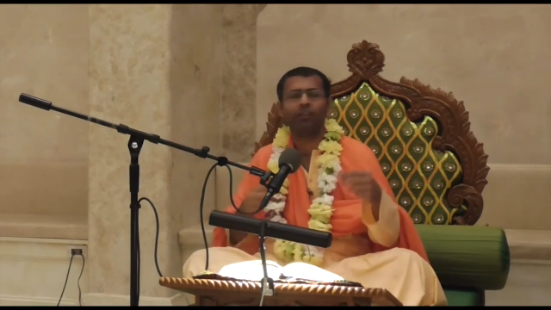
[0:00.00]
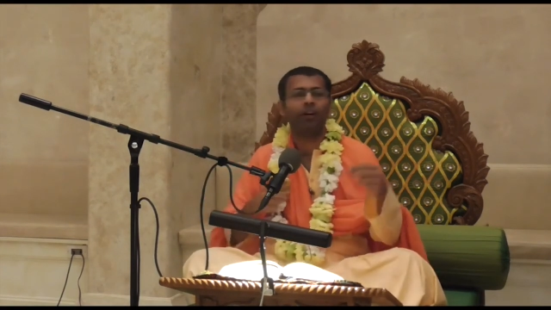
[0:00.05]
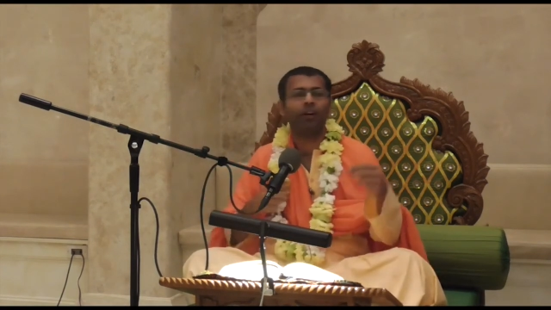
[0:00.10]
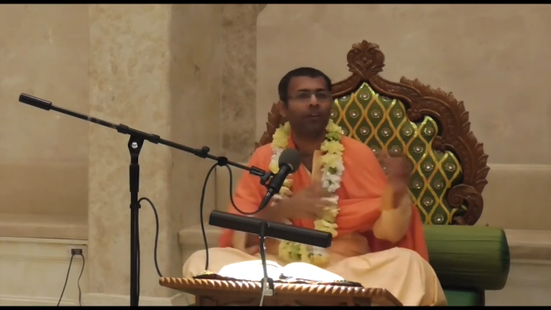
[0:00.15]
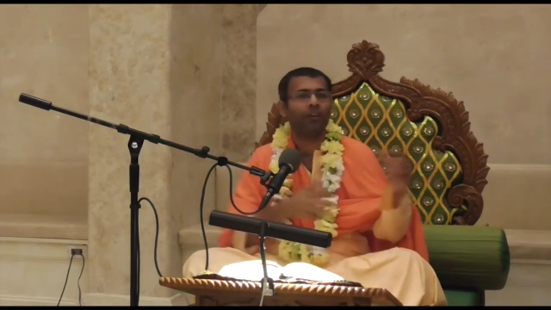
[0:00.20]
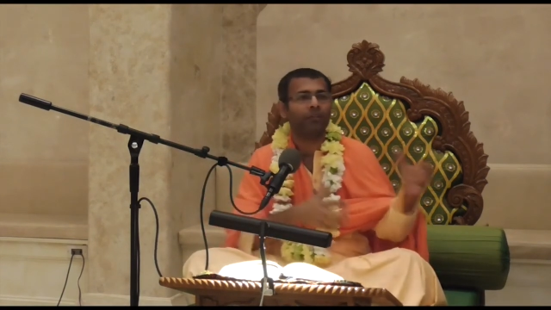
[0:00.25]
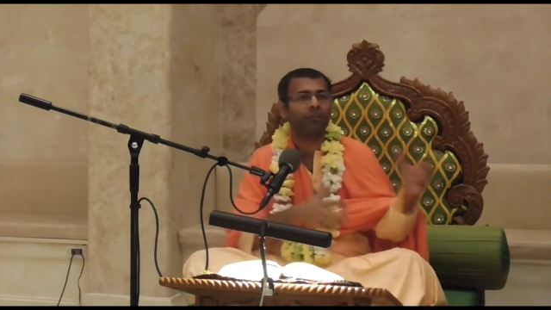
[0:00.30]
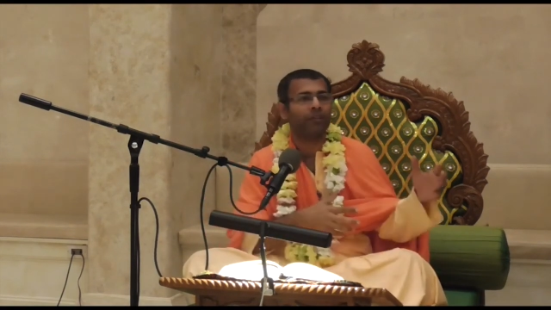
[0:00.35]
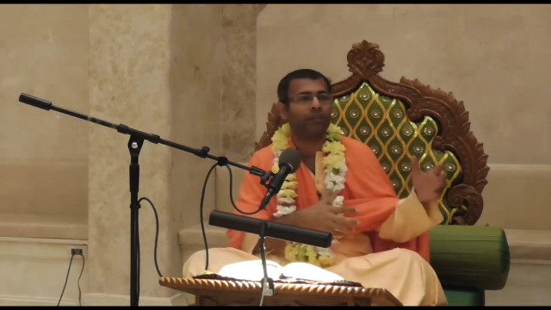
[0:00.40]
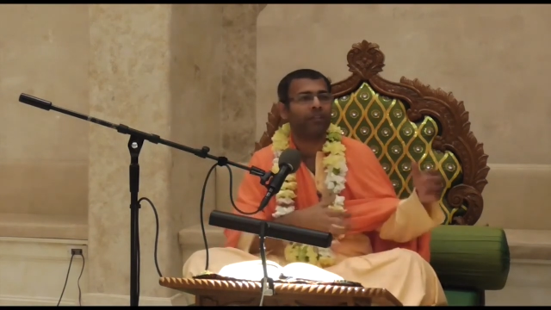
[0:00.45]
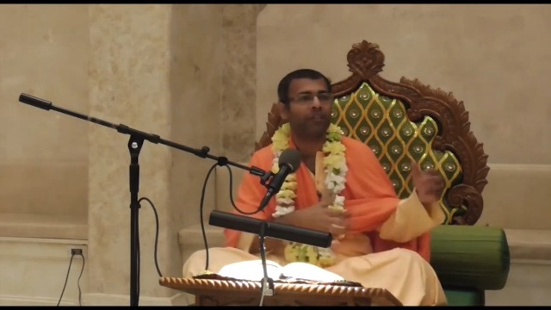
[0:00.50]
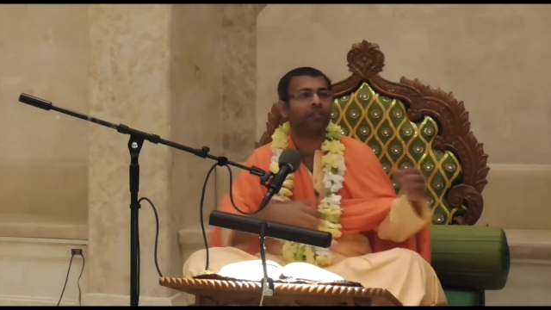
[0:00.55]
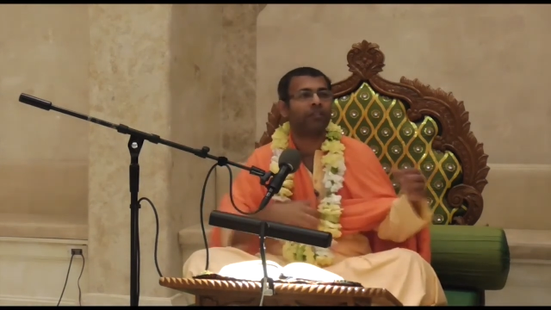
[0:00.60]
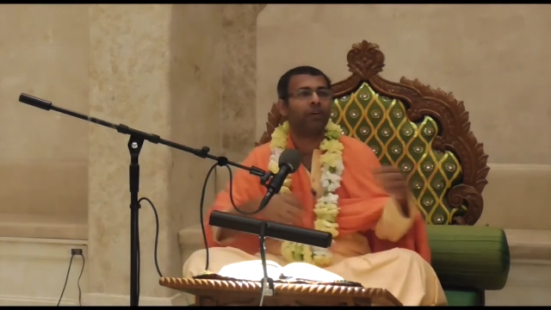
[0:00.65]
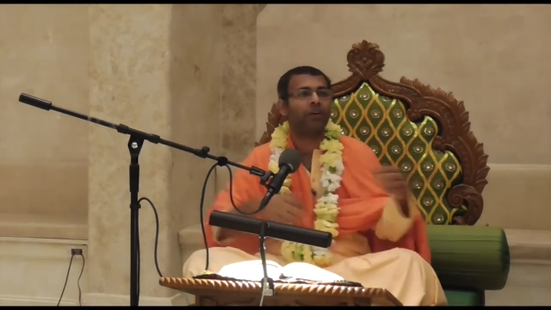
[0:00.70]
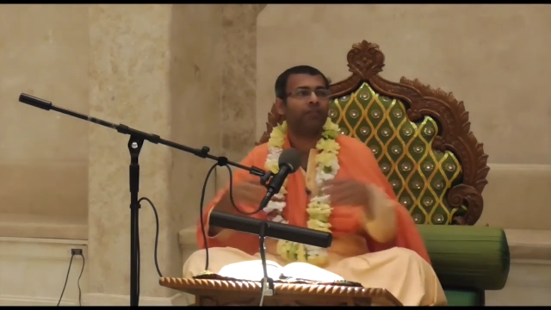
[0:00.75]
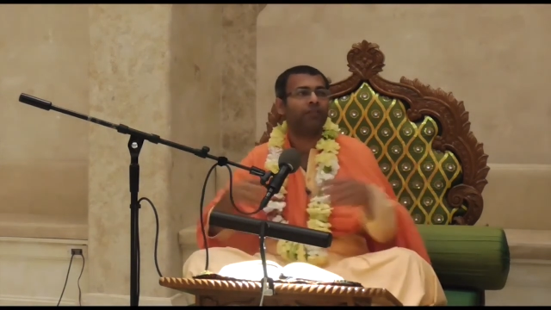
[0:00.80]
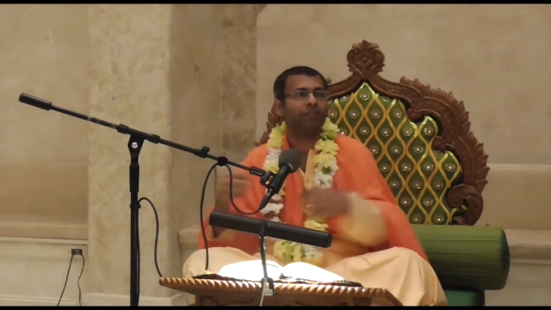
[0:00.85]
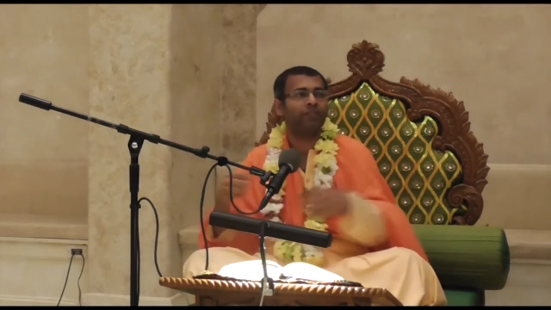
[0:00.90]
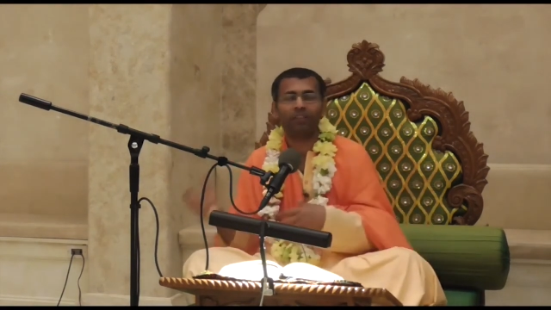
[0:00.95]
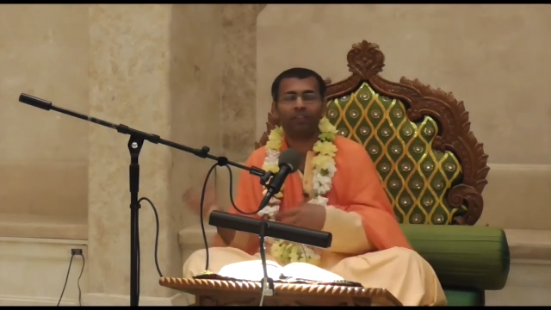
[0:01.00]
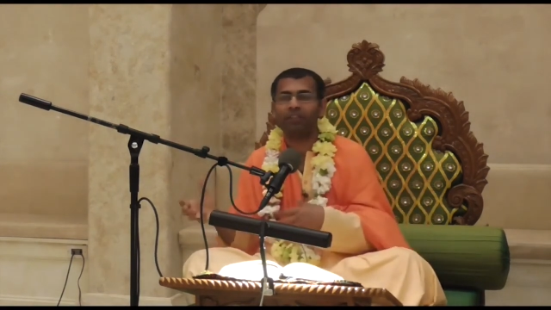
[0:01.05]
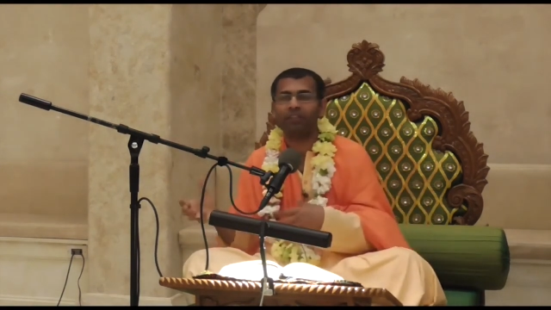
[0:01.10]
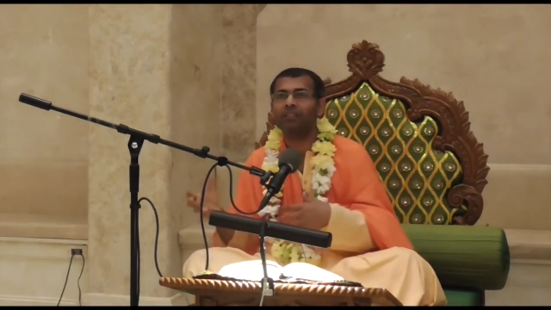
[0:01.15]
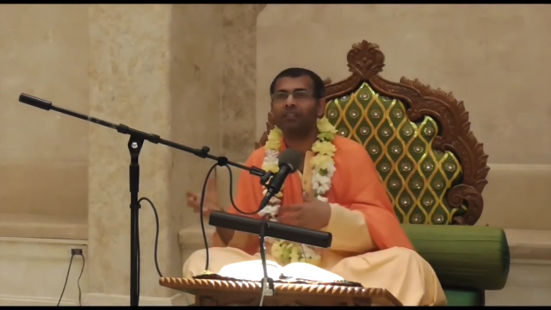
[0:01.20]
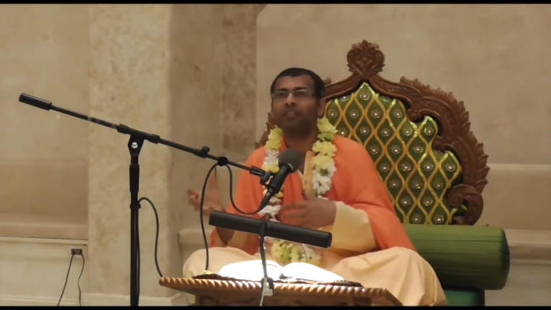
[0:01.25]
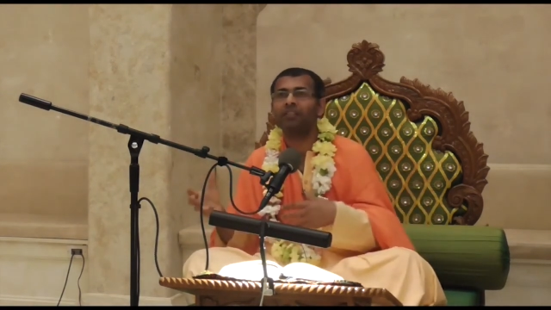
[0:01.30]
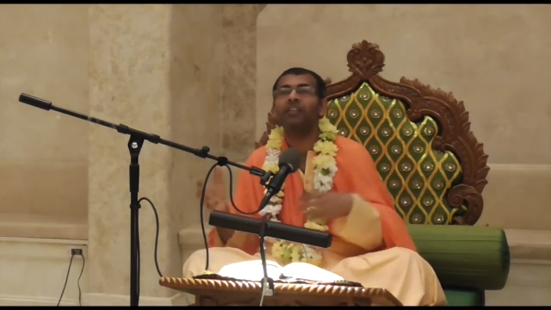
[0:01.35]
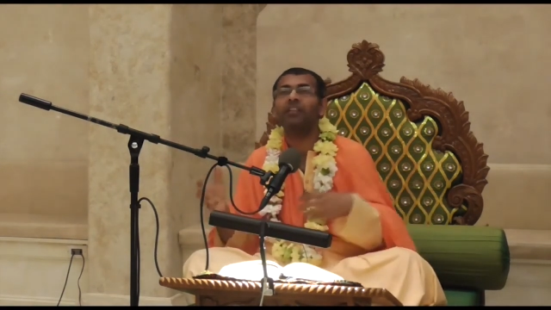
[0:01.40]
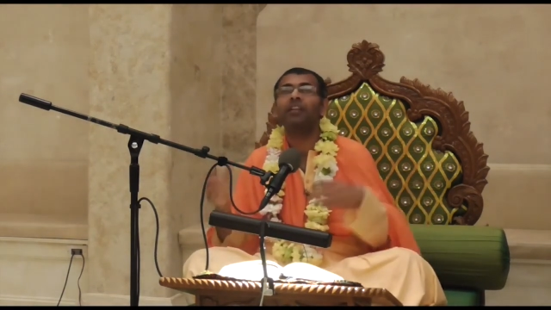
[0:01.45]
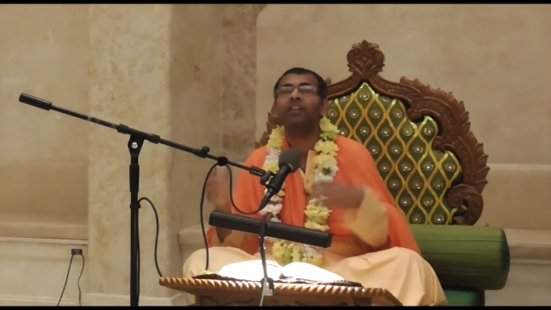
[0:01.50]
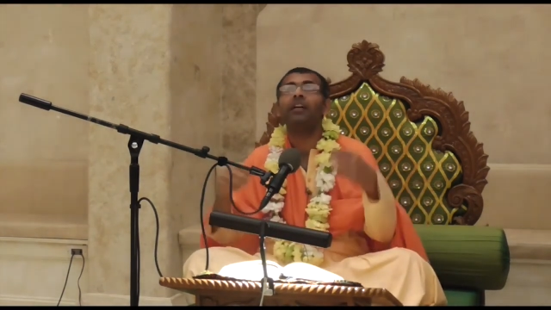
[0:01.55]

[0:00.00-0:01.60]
how he works, how he functions,